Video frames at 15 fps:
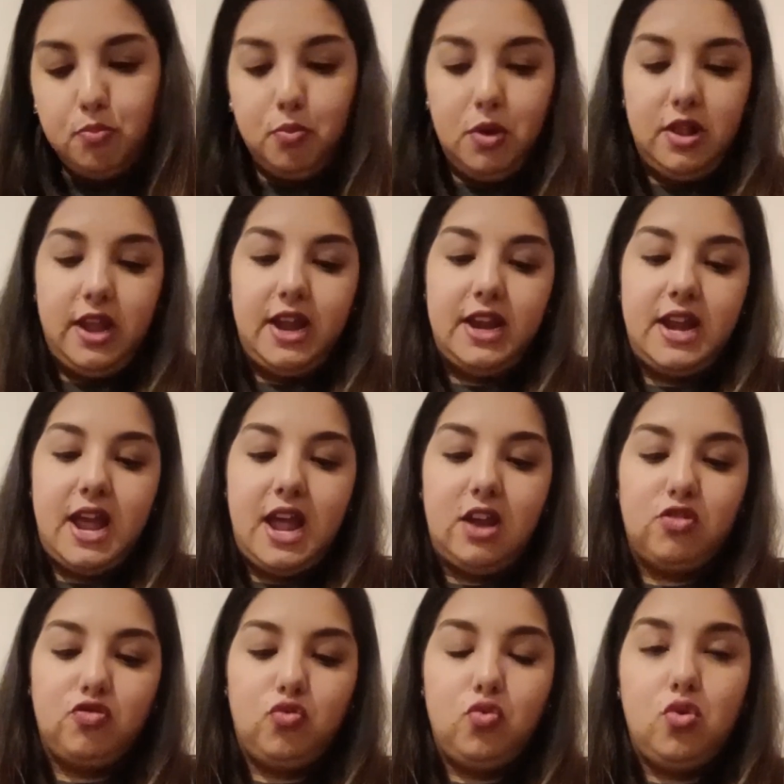like an
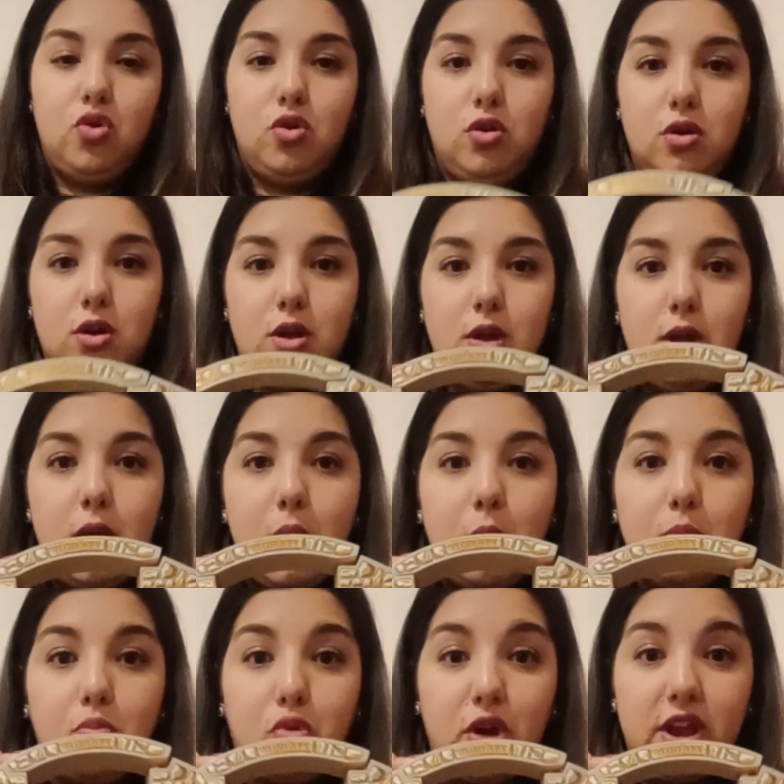actual
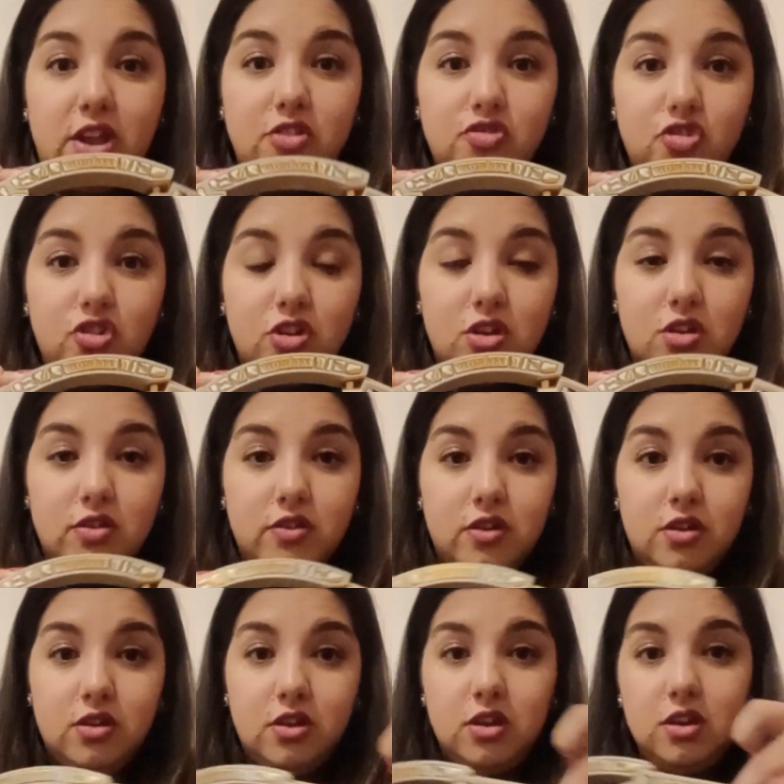bridge,
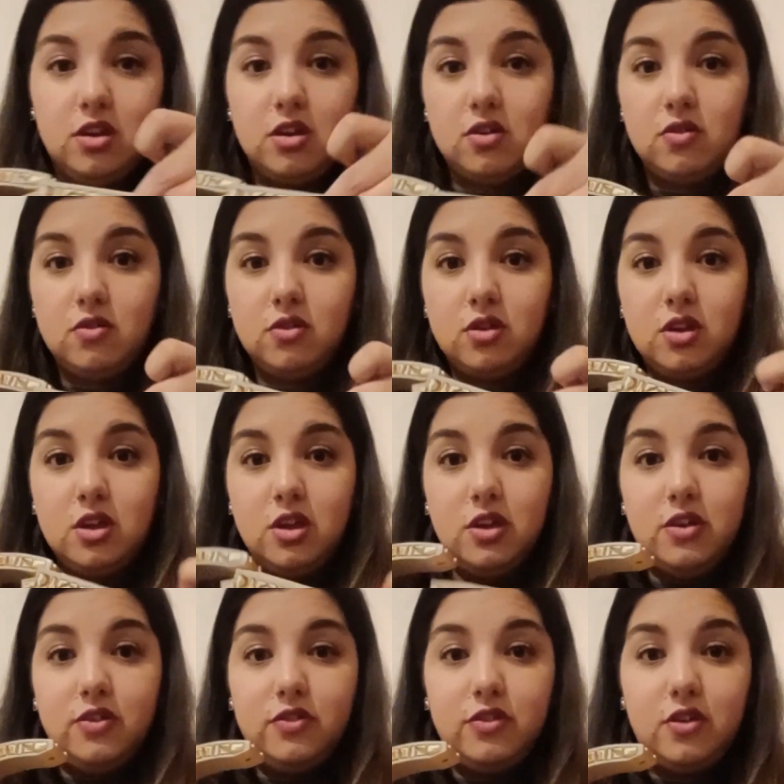you know.
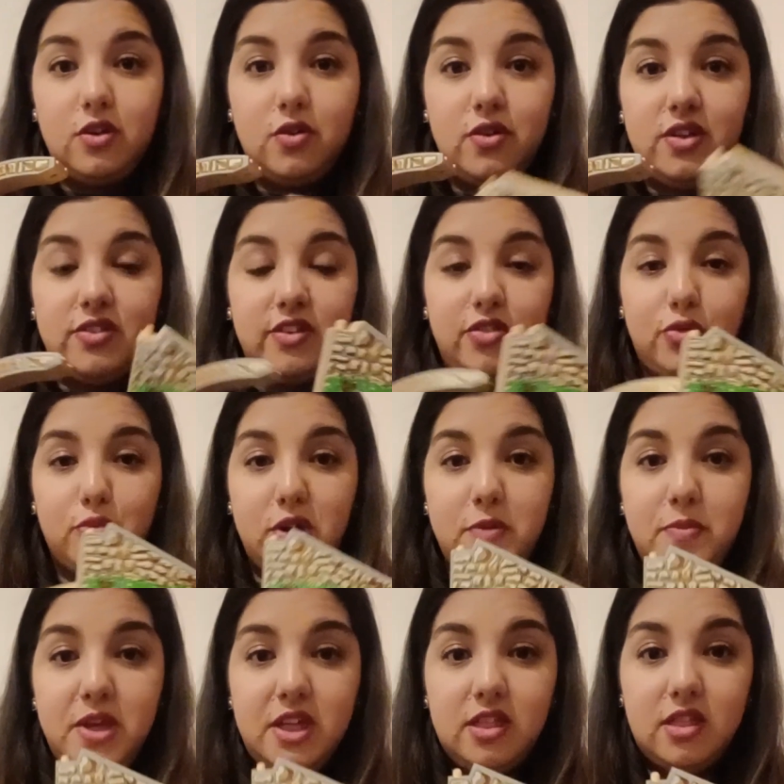So it's a
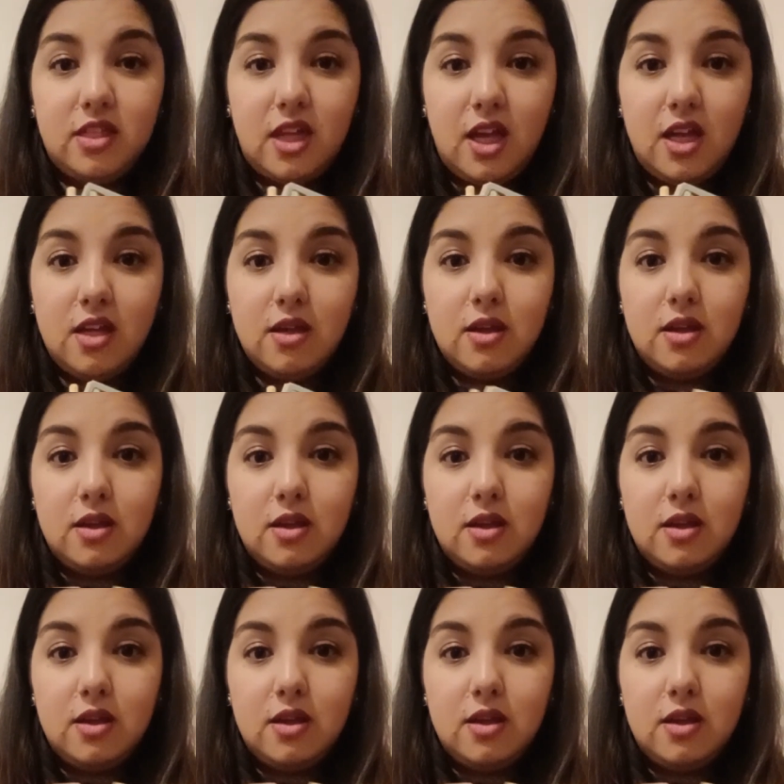3-piece set.